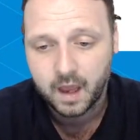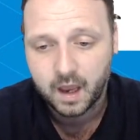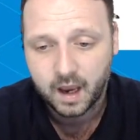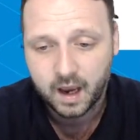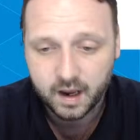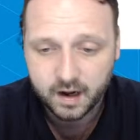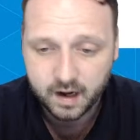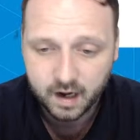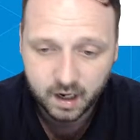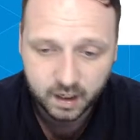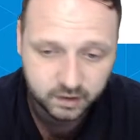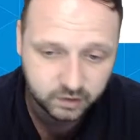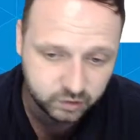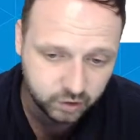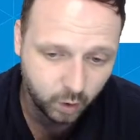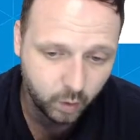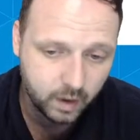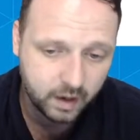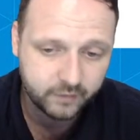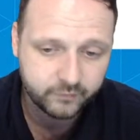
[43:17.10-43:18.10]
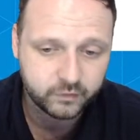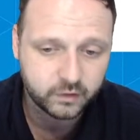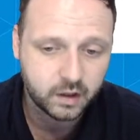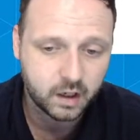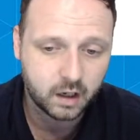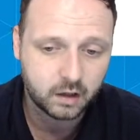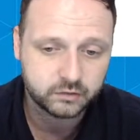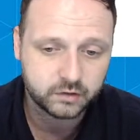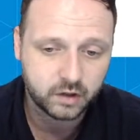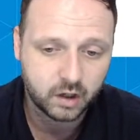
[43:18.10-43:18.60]
and I don't have
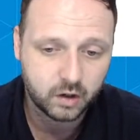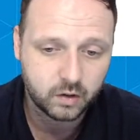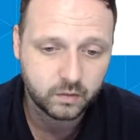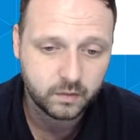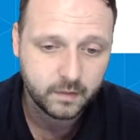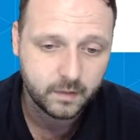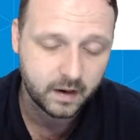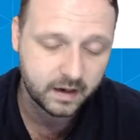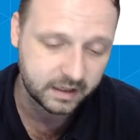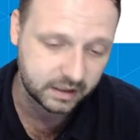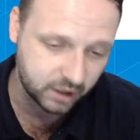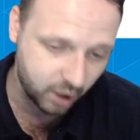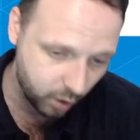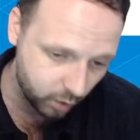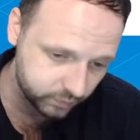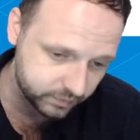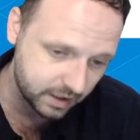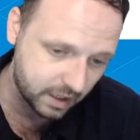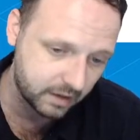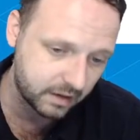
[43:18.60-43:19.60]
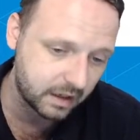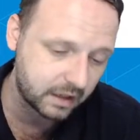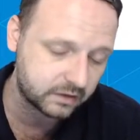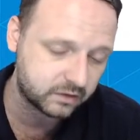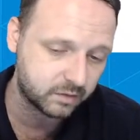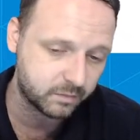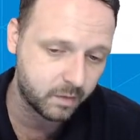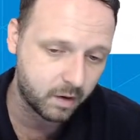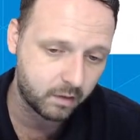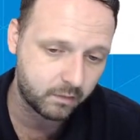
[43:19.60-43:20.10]
Ronaldo, and he goes out there
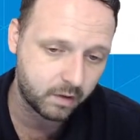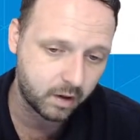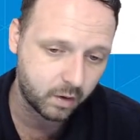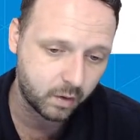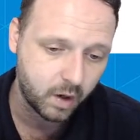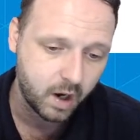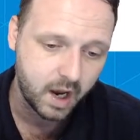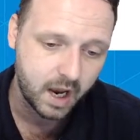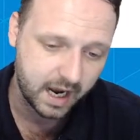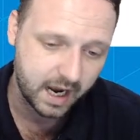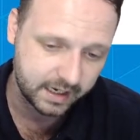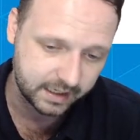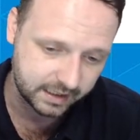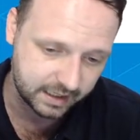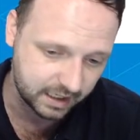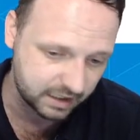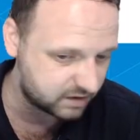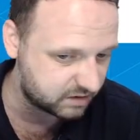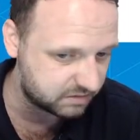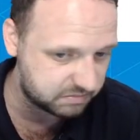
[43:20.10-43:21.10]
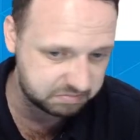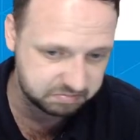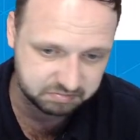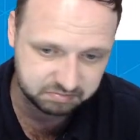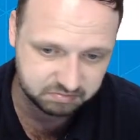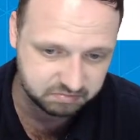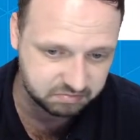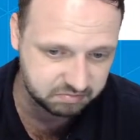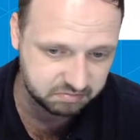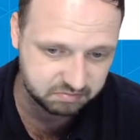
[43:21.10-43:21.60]
tomorrow, and he gets
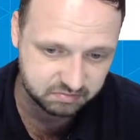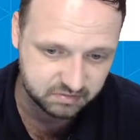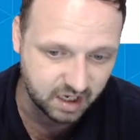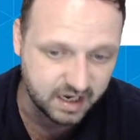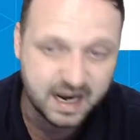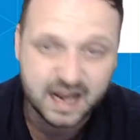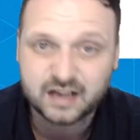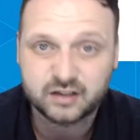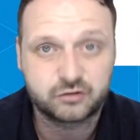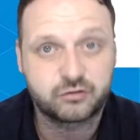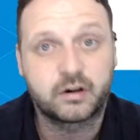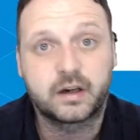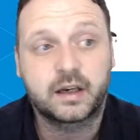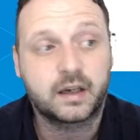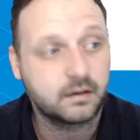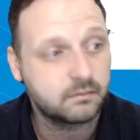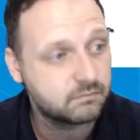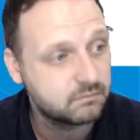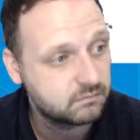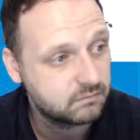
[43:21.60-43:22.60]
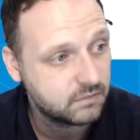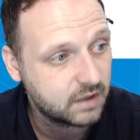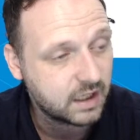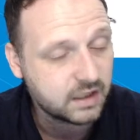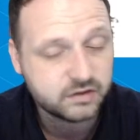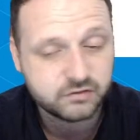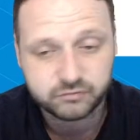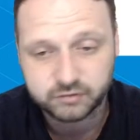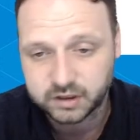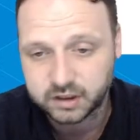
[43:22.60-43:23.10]
an hat-trick. He gets
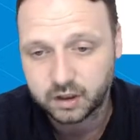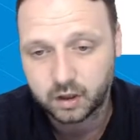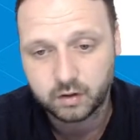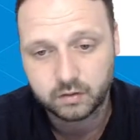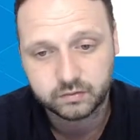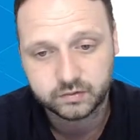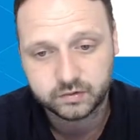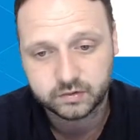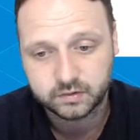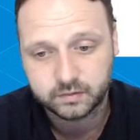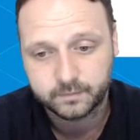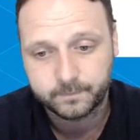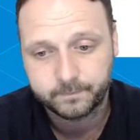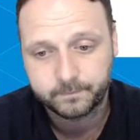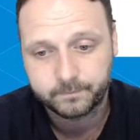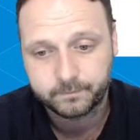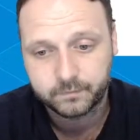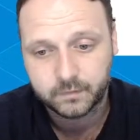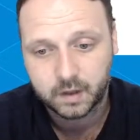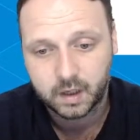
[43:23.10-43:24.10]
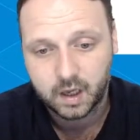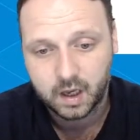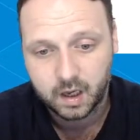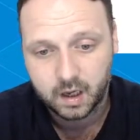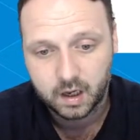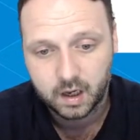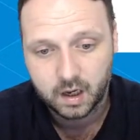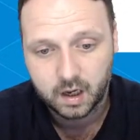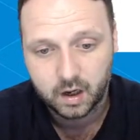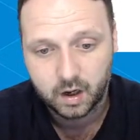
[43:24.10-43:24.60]
3 goals.
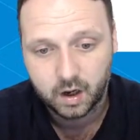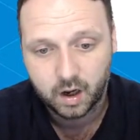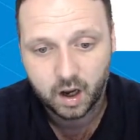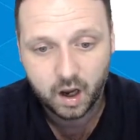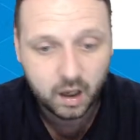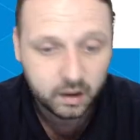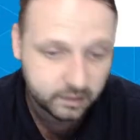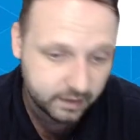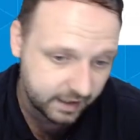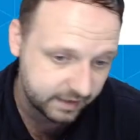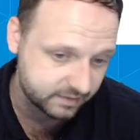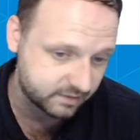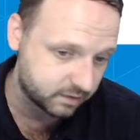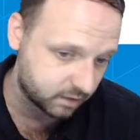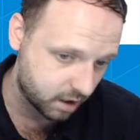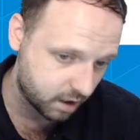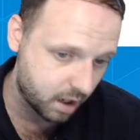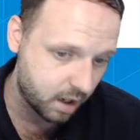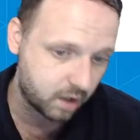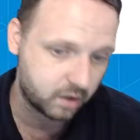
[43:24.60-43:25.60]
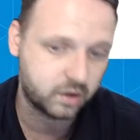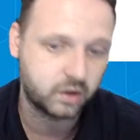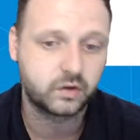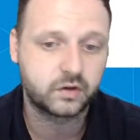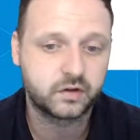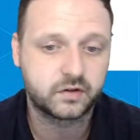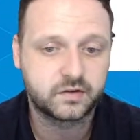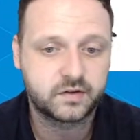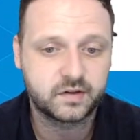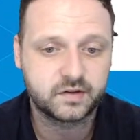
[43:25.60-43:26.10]
Unless Lukaku
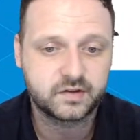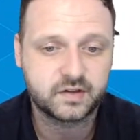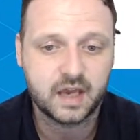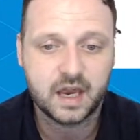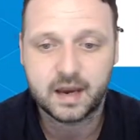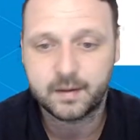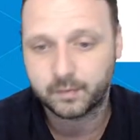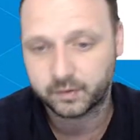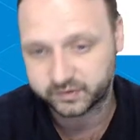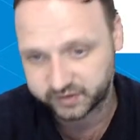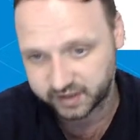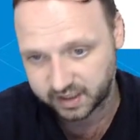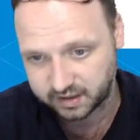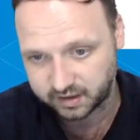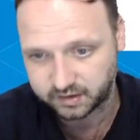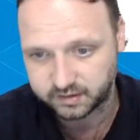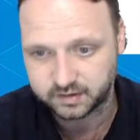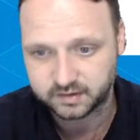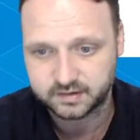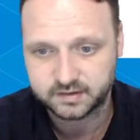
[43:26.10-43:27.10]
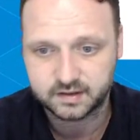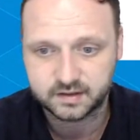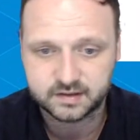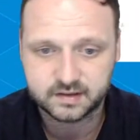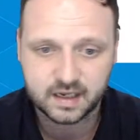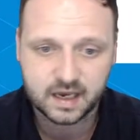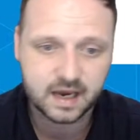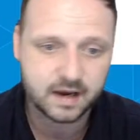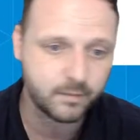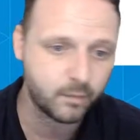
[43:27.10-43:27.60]
does the same, or Salah does the
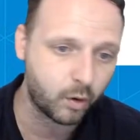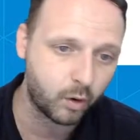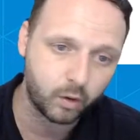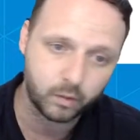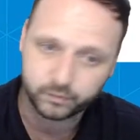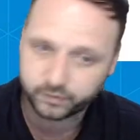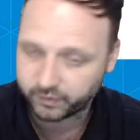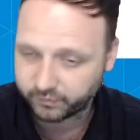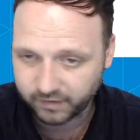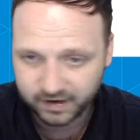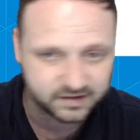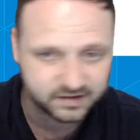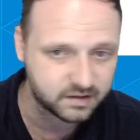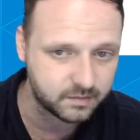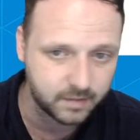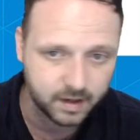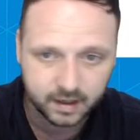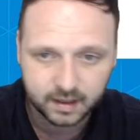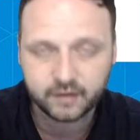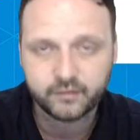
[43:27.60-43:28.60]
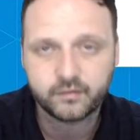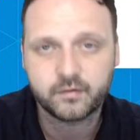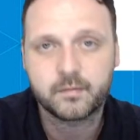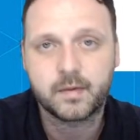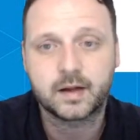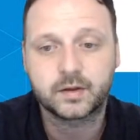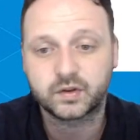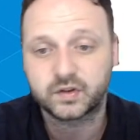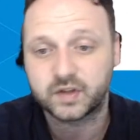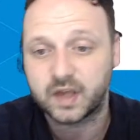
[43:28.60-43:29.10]
same, or the rest of my 11
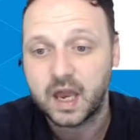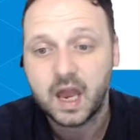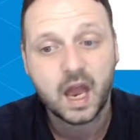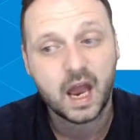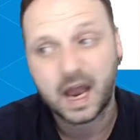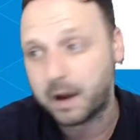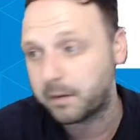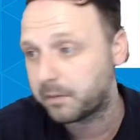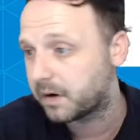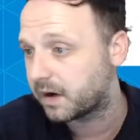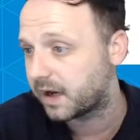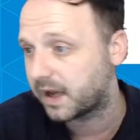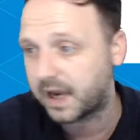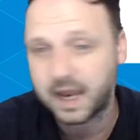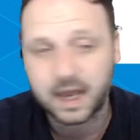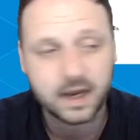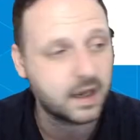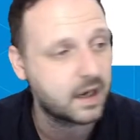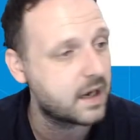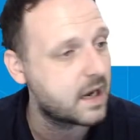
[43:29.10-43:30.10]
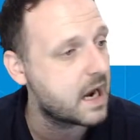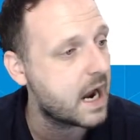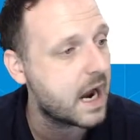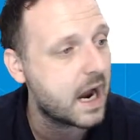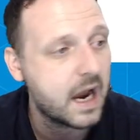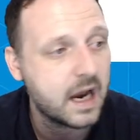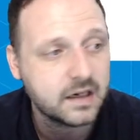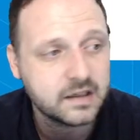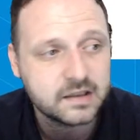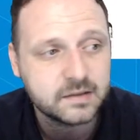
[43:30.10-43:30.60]
matches it, I'm going to get a
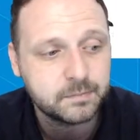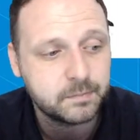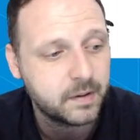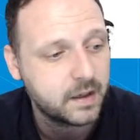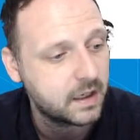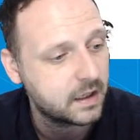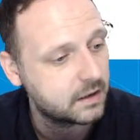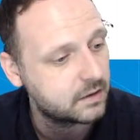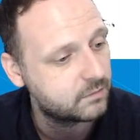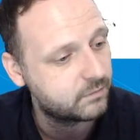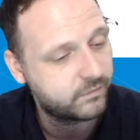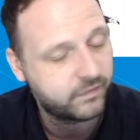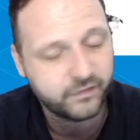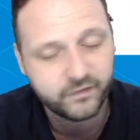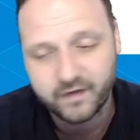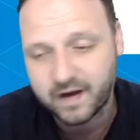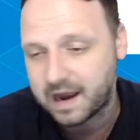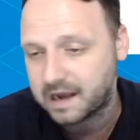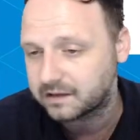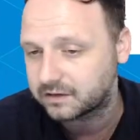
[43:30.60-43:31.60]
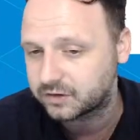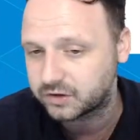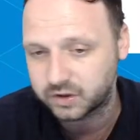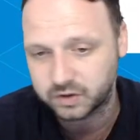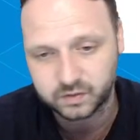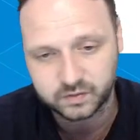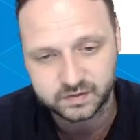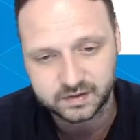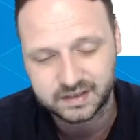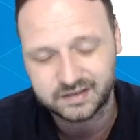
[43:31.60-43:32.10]
nice, big, fat,
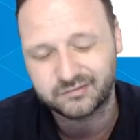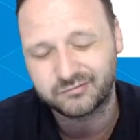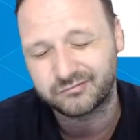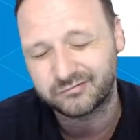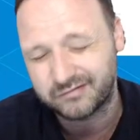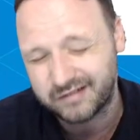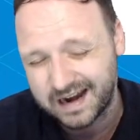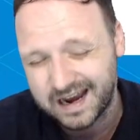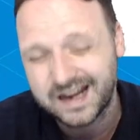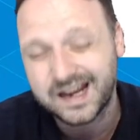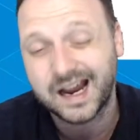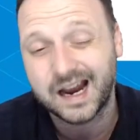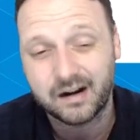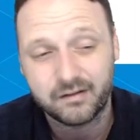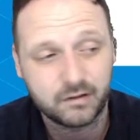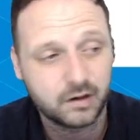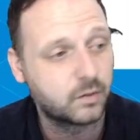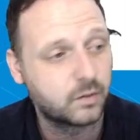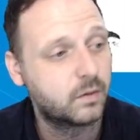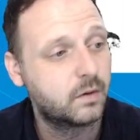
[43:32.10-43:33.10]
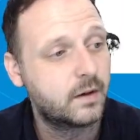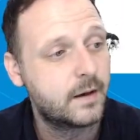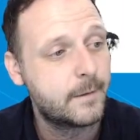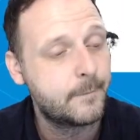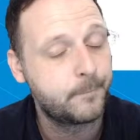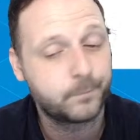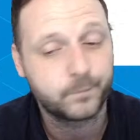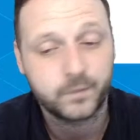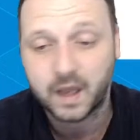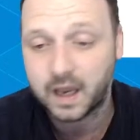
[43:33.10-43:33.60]
juicy red arrow.
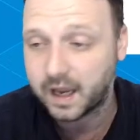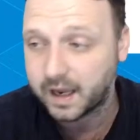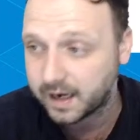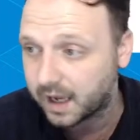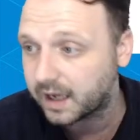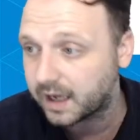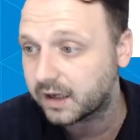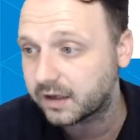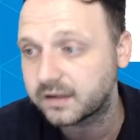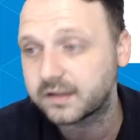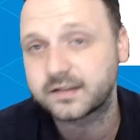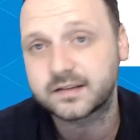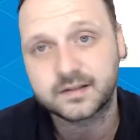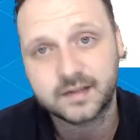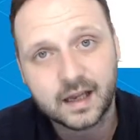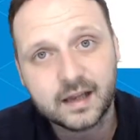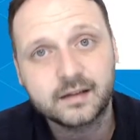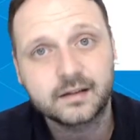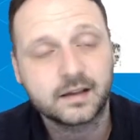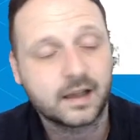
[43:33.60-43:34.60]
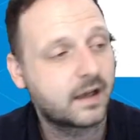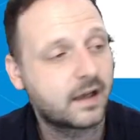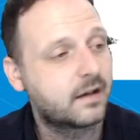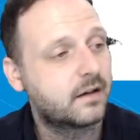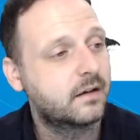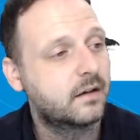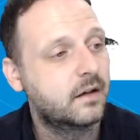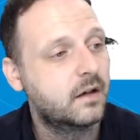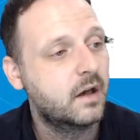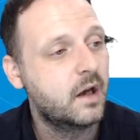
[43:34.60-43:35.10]
And I understand that.
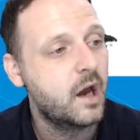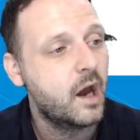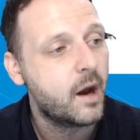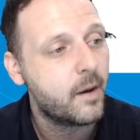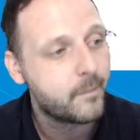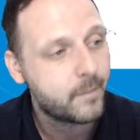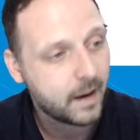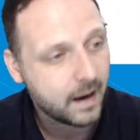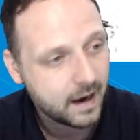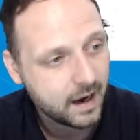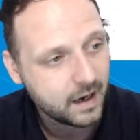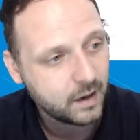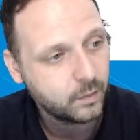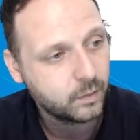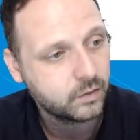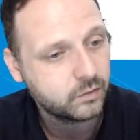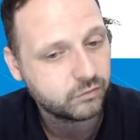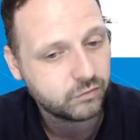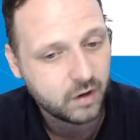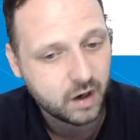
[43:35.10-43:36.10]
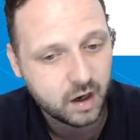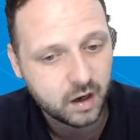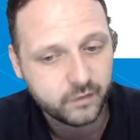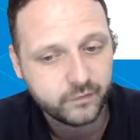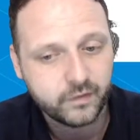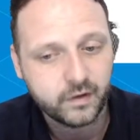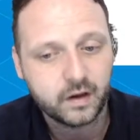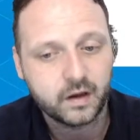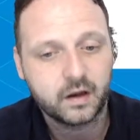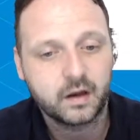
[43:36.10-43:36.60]
But I would
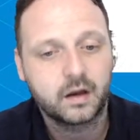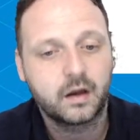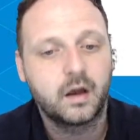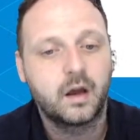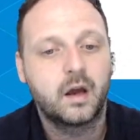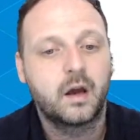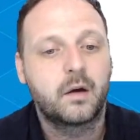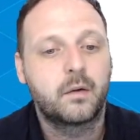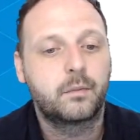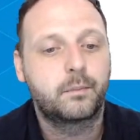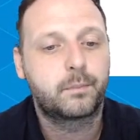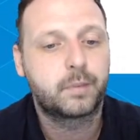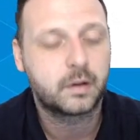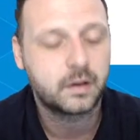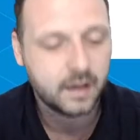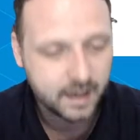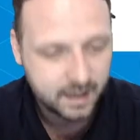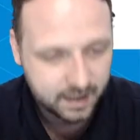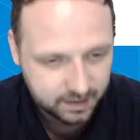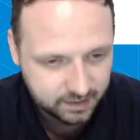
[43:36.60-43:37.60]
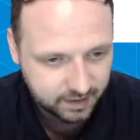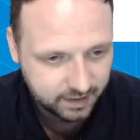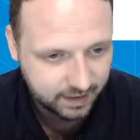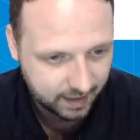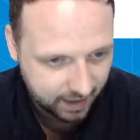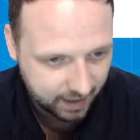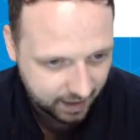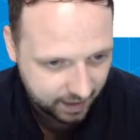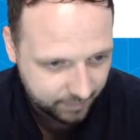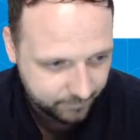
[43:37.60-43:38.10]
rather play the
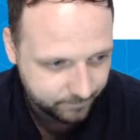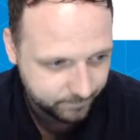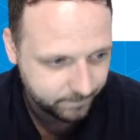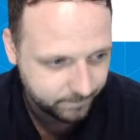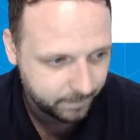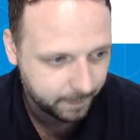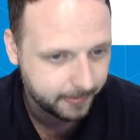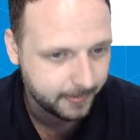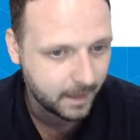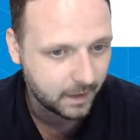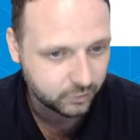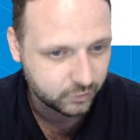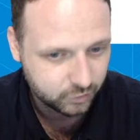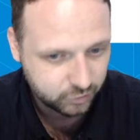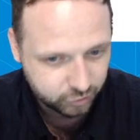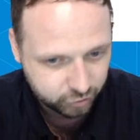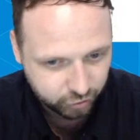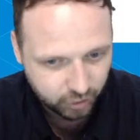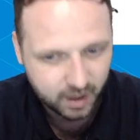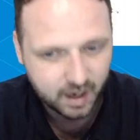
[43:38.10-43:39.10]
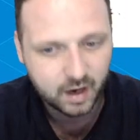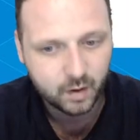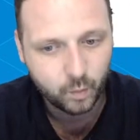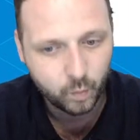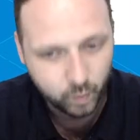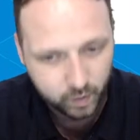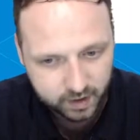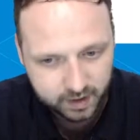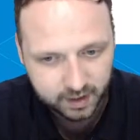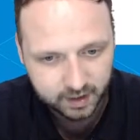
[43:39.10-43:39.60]
game and try and
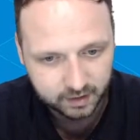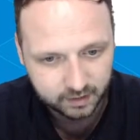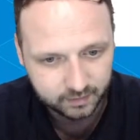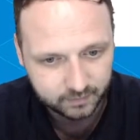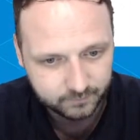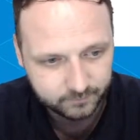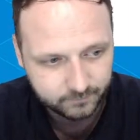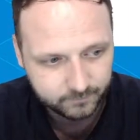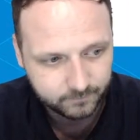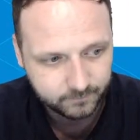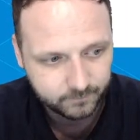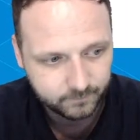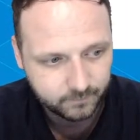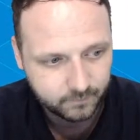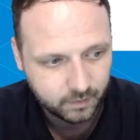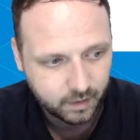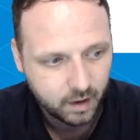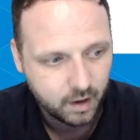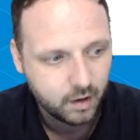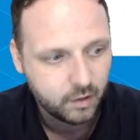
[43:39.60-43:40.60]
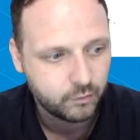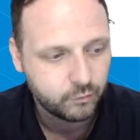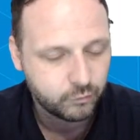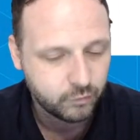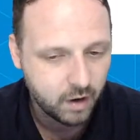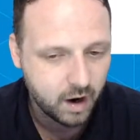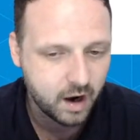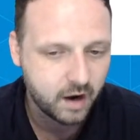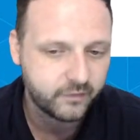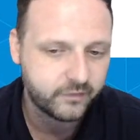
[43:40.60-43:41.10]
win it,
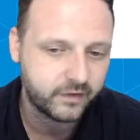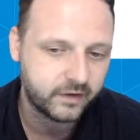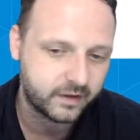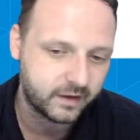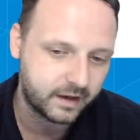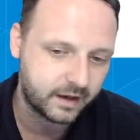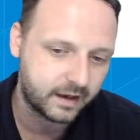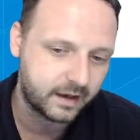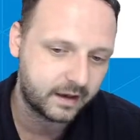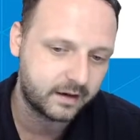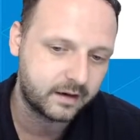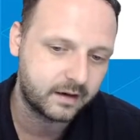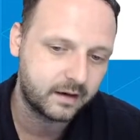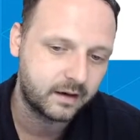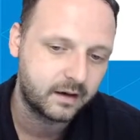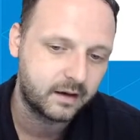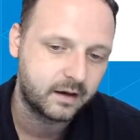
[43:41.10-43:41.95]
rather than